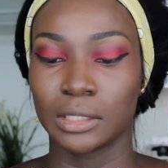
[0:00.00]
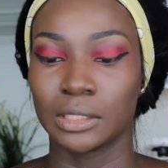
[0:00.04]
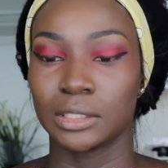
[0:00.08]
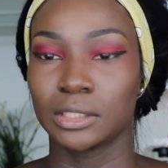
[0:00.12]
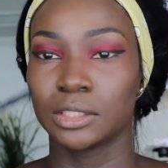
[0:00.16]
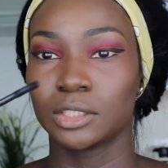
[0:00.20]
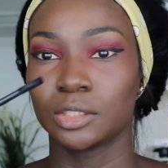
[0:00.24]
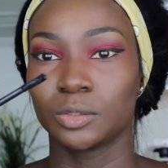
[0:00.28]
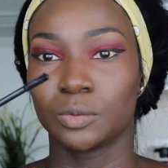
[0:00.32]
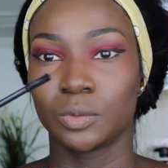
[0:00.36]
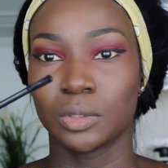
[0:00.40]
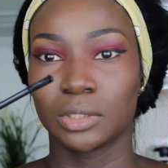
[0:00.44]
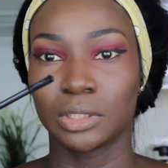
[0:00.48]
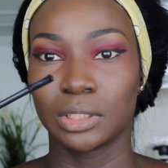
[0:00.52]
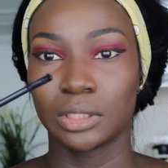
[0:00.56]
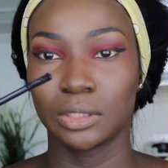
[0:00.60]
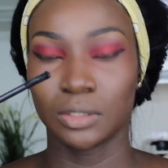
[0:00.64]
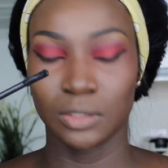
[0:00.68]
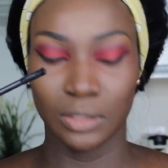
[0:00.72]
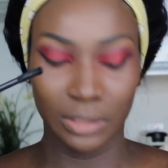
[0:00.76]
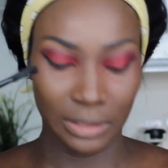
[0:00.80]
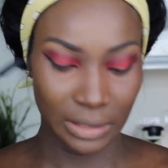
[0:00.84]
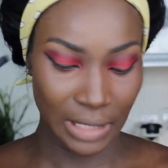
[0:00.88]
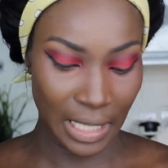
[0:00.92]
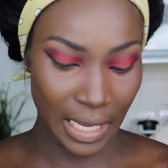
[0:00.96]
this is what it
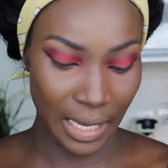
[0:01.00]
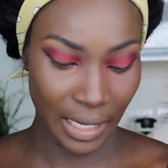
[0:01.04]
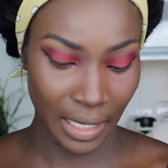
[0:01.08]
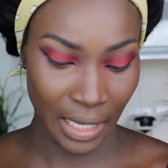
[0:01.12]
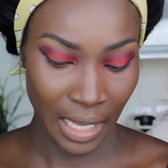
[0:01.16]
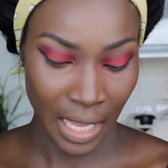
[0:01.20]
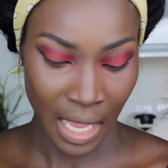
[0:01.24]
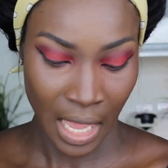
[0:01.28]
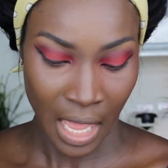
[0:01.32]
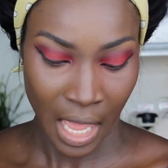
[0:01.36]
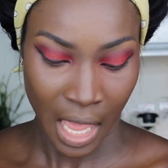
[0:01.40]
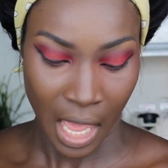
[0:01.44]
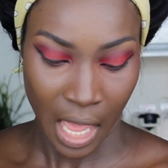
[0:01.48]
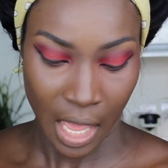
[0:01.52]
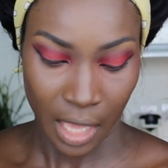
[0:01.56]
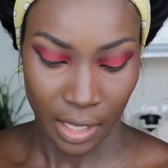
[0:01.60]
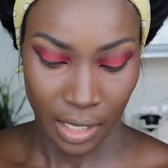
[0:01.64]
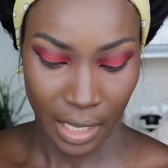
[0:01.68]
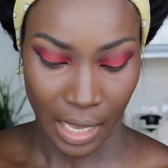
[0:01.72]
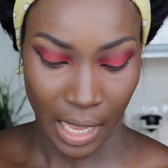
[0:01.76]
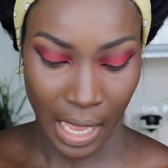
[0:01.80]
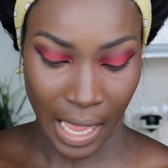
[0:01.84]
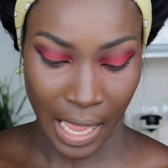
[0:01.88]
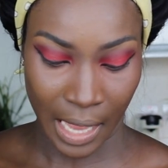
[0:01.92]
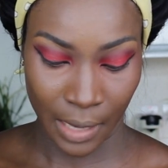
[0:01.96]
looks like.
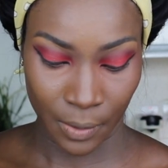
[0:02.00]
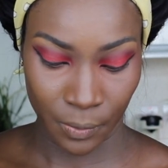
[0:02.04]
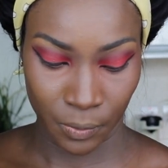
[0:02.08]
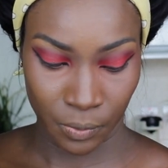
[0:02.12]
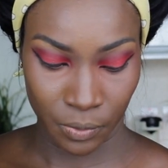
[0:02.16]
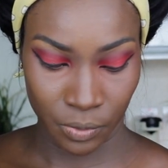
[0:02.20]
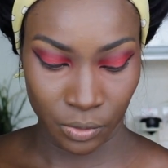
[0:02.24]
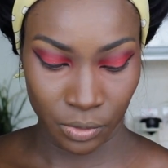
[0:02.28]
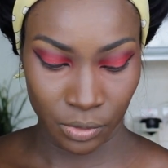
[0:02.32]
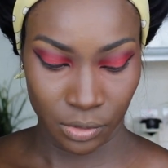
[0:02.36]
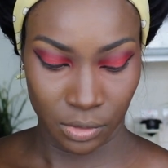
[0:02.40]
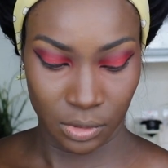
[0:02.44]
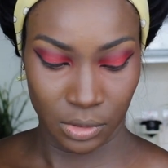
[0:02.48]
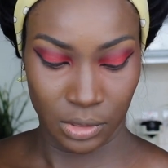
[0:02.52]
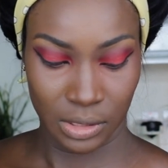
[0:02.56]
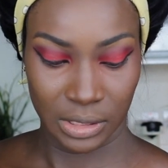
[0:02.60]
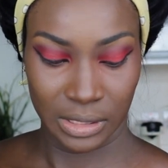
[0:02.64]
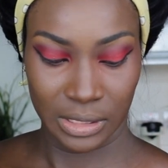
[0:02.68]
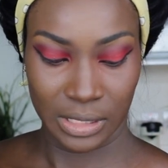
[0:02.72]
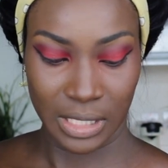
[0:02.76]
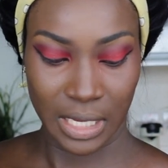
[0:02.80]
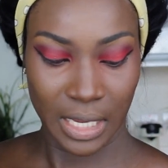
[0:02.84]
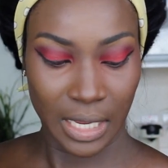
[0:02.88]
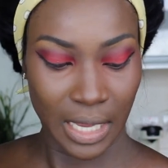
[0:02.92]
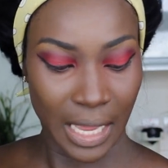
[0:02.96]
I would
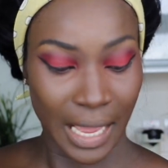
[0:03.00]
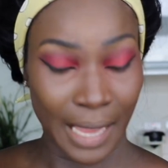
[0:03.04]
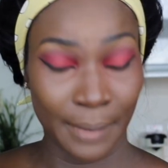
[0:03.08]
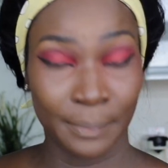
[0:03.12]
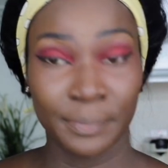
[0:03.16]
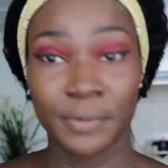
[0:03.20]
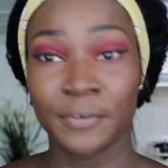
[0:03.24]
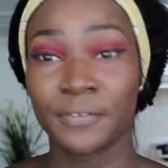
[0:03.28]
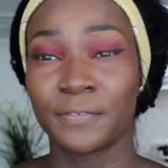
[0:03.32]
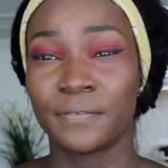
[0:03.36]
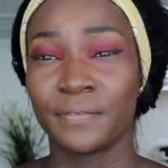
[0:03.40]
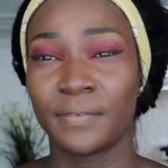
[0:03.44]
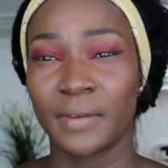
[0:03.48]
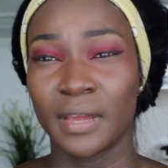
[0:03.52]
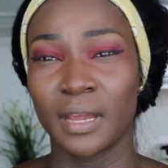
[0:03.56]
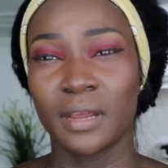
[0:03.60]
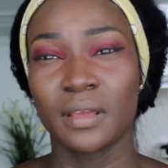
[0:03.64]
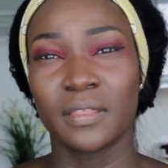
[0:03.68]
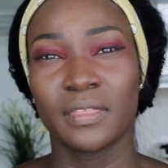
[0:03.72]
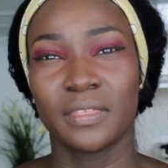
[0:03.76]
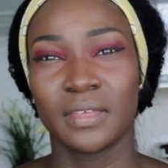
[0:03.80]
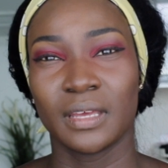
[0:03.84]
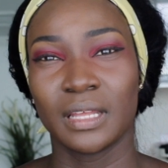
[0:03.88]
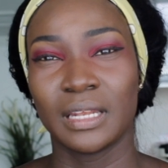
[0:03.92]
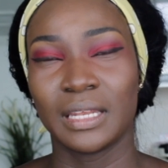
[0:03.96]
say I
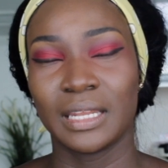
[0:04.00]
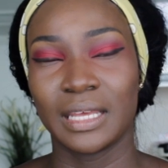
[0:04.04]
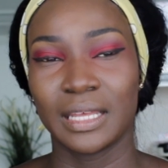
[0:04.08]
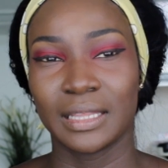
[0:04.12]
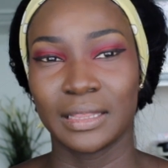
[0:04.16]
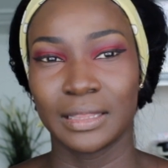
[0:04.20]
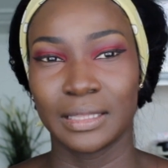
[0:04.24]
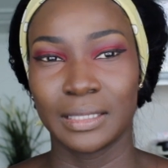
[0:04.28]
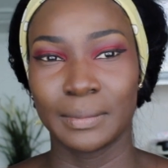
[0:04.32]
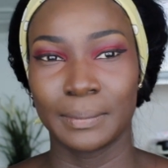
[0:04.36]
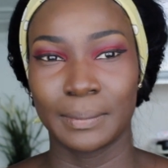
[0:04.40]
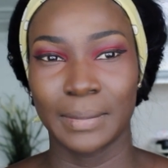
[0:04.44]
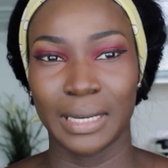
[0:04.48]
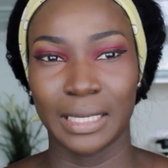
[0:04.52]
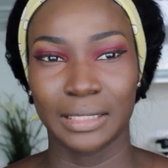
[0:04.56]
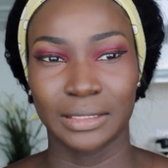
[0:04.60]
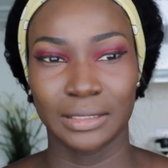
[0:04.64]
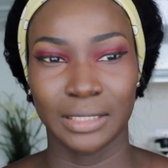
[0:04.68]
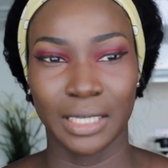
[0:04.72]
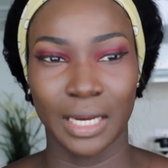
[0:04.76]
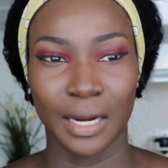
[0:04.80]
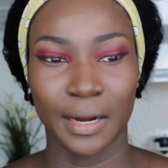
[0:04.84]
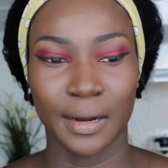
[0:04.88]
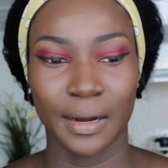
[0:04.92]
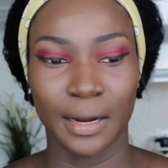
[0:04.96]
prefer their lengthening
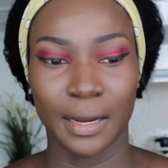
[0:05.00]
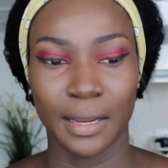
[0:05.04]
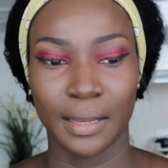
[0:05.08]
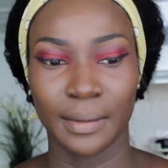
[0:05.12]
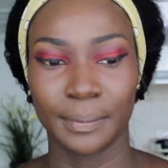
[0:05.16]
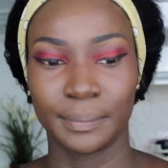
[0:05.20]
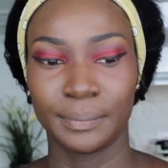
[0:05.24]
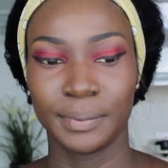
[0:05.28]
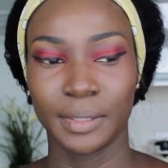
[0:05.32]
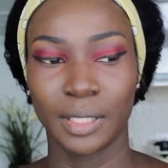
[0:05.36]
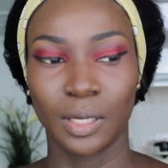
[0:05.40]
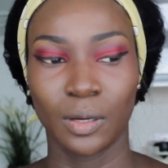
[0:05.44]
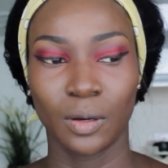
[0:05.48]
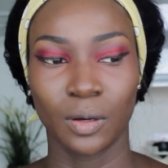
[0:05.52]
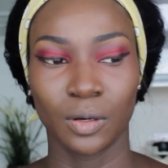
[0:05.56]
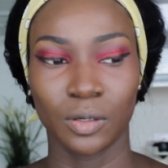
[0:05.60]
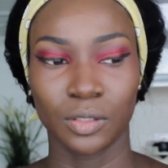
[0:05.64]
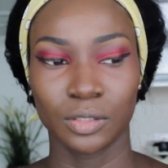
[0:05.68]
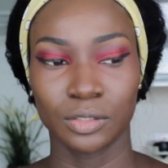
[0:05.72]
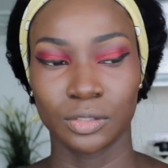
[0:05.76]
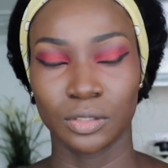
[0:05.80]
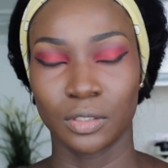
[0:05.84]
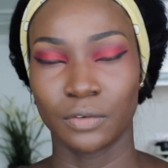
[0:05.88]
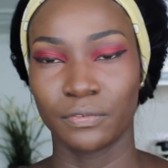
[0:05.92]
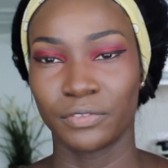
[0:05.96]
mascara
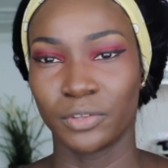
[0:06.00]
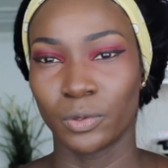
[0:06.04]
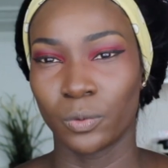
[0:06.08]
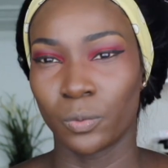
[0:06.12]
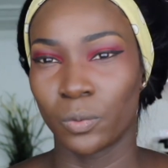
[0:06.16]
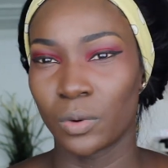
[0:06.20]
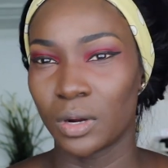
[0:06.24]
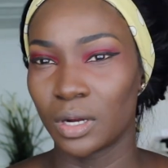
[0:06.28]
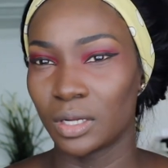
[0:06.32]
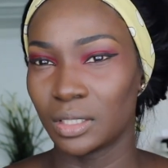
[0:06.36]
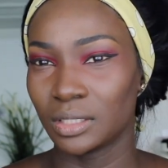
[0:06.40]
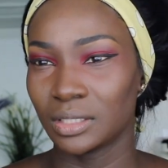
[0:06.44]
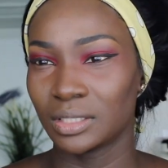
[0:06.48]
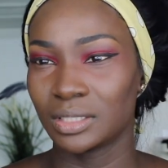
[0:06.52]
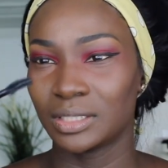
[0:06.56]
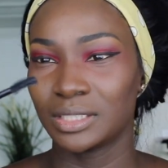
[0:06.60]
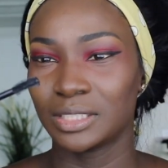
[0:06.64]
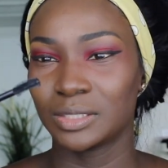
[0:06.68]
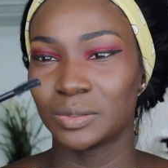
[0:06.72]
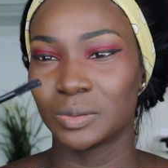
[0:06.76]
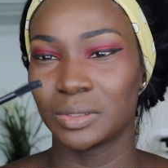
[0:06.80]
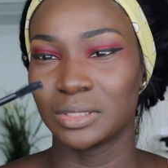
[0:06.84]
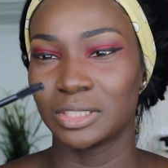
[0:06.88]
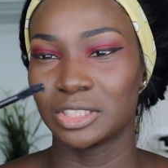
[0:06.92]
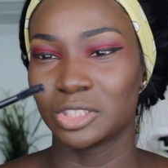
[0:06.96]
because of the one.
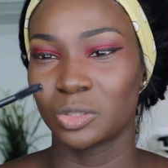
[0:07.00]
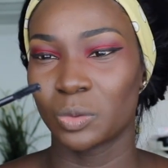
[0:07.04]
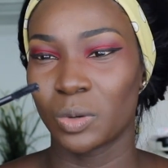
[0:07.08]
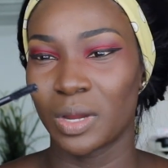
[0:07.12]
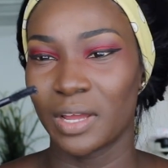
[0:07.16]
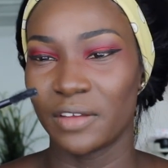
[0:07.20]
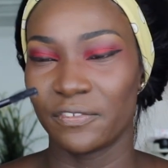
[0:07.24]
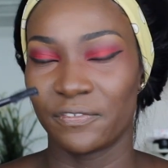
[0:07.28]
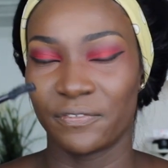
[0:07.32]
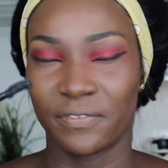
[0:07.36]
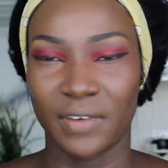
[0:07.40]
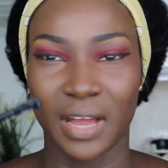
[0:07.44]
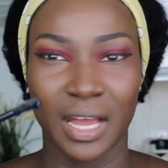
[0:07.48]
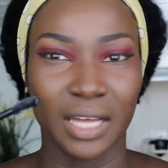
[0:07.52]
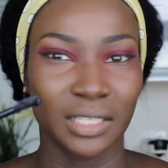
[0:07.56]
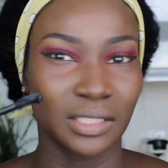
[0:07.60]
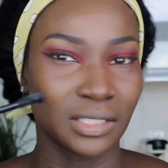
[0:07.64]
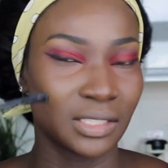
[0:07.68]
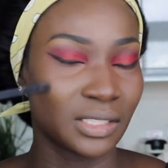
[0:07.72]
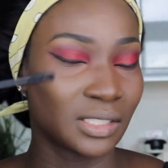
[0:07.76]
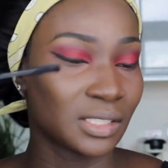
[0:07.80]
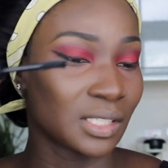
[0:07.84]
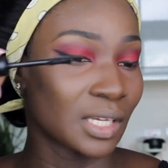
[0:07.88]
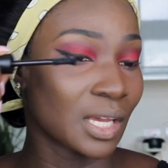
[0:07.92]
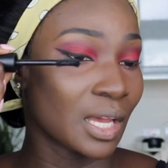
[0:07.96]
This one is quite fat,
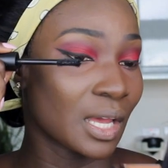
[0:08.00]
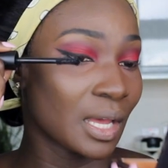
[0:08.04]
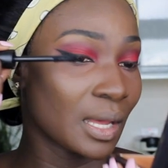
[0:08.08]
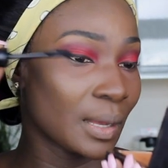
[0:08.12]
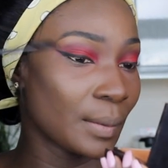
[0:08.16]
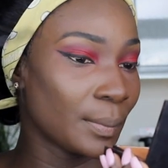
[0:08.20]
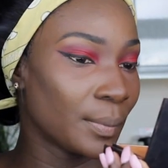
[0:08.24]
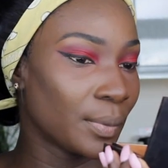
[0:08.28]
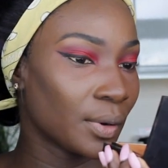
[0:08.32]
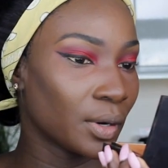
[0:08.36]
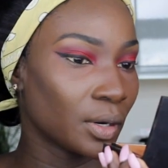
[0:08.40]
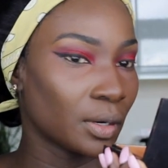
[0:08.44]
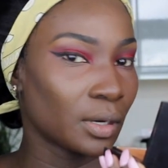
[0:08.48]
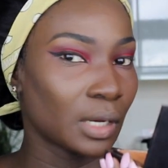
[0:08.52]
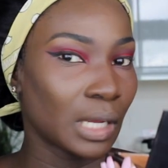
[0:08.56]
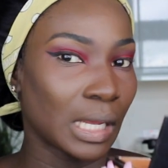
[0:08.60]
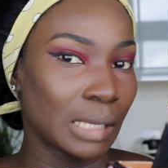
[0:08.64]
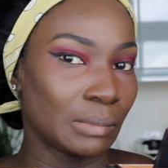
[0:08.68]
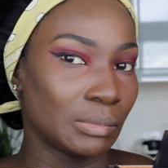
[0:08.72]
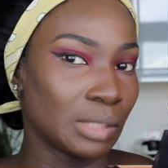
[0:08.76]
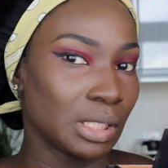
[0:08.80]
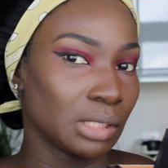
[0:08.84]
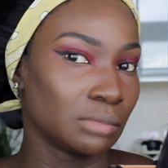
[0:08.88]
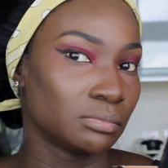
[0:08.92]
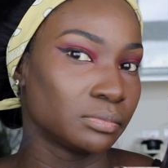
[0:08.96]
but
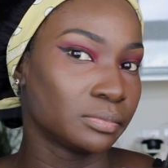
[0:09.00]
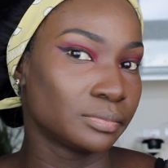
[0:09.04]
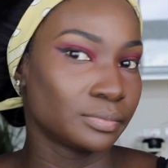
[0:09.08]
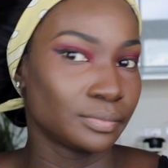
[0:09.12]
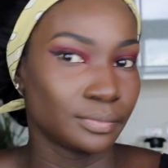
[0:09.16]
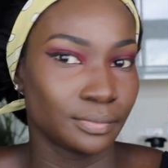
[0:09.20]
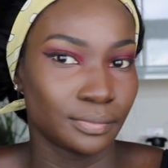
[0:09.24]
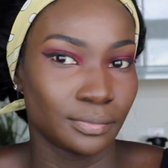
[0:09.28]
I mean,